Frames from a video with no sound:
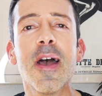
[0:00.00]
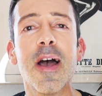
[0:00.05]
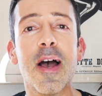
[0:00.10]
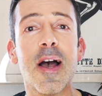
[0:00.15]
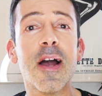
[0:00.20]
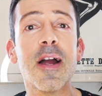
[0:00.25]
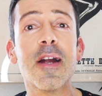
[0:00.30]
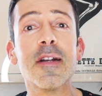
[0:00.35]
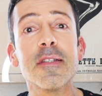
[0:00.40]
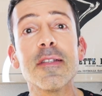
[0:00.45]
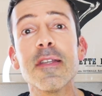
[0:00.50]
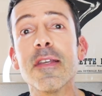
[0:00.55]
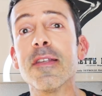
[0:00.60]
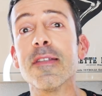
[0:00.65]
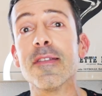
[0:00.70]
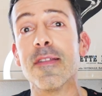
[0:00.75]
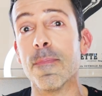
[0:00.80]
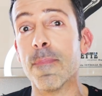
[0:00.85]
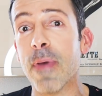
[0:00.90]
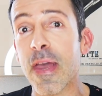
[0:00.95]
are
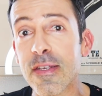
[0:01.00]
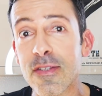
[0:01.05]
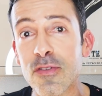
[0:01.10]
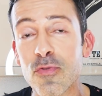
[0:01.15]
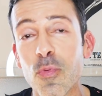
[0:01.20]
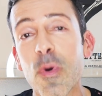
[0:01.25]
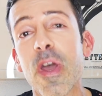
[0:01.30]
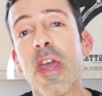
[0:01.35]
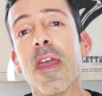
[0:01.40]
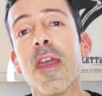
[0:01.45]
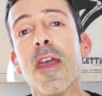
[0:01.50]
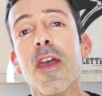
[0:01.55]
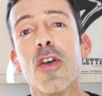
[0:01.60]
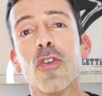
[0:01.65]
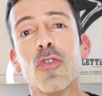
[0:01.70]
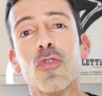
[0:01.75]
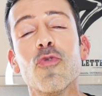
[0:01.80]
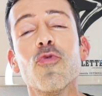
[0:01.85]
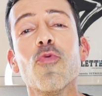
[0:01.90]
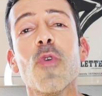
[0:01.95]
these the best way
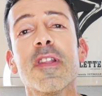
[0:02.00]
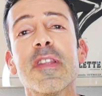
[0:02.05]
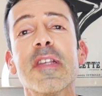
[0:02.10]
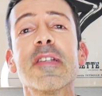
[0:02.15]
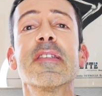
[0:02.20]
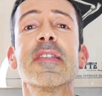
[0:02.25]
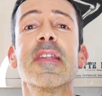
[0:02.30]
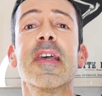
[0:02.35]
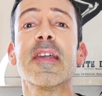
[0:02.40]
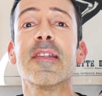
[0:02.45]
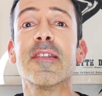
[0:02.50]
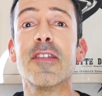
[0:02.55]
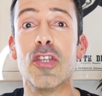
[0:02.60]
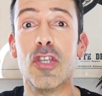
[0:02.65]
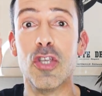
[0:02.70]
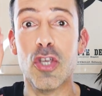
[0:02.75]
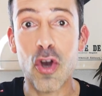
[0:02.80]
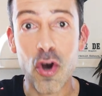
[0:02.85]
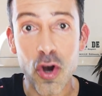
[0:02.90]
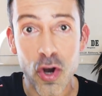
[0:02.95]
to understand
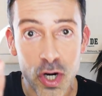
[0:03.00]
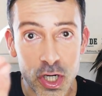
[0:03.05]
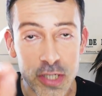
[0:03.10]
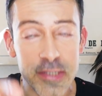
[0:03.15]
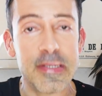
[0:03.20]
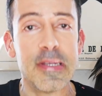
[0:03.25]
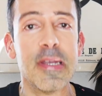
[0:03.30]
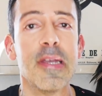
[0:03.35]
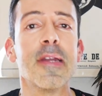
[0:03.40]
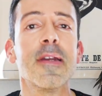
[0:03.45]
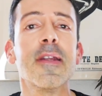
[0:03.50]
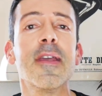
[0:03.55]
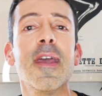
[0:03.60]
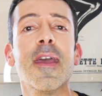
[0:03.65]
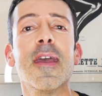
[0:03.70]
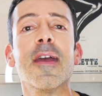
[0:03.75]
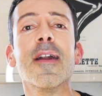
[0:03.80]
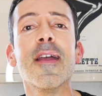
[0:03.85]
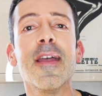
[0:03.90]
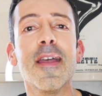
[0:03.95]
your
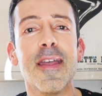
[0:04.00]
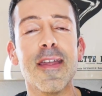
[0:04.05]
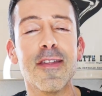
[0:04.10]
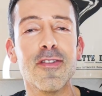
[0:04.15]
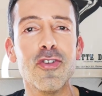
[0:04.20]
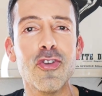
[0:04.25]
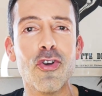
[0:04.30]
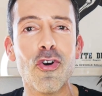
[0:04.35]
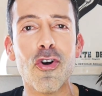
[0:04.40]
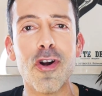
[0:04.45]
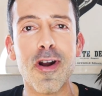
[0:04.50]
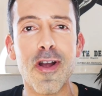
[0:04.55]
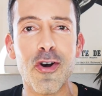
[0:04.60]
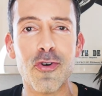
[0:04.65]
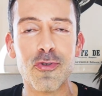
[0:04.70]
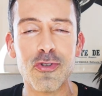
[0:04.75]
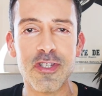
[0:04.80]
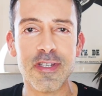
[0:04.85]
skincare and your own